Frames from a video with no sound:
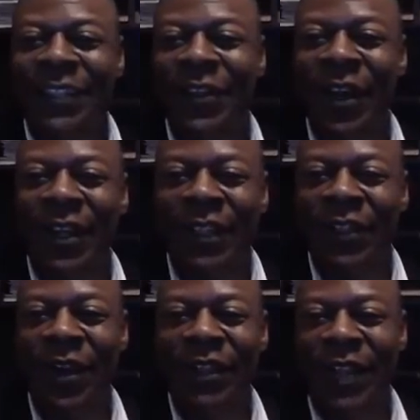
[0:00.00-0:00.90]
let's
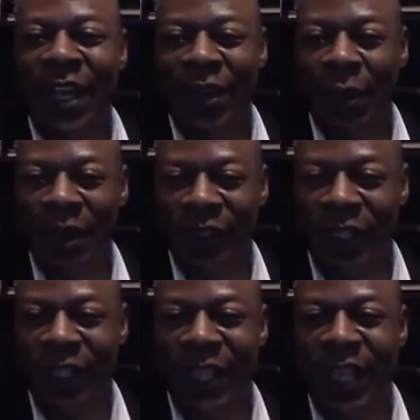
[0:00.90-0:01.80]
go ahead and take a question,
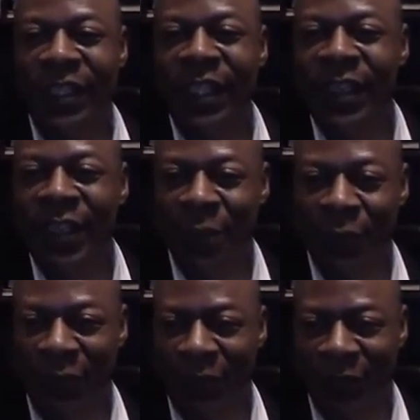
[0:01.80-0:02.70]
because I see this
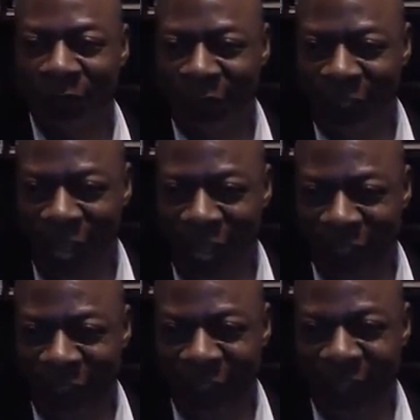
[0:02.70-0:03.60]
one like
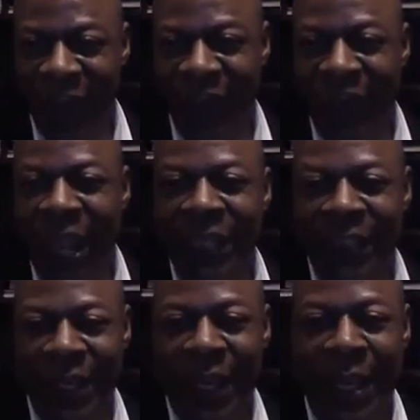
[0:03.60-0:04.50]
7 or 8
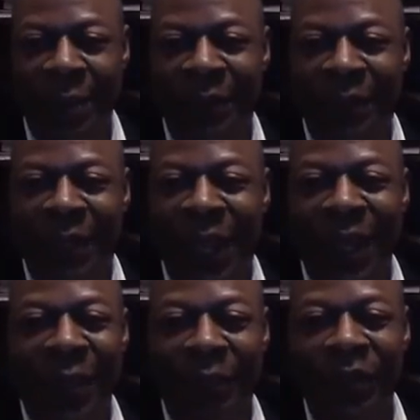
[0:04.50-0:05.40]
times, and I'm
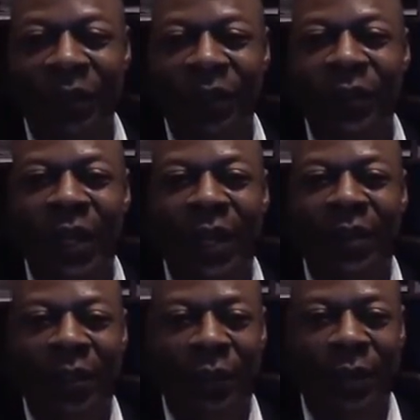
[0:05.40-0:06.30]
pretty sure you hear
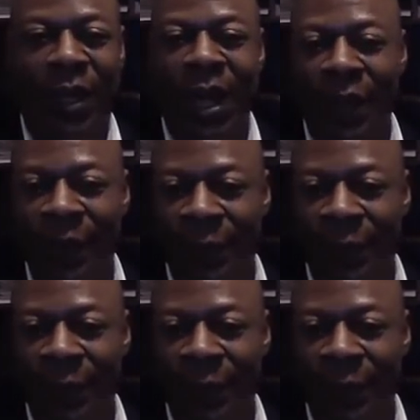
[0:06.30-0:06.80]
this one a lot.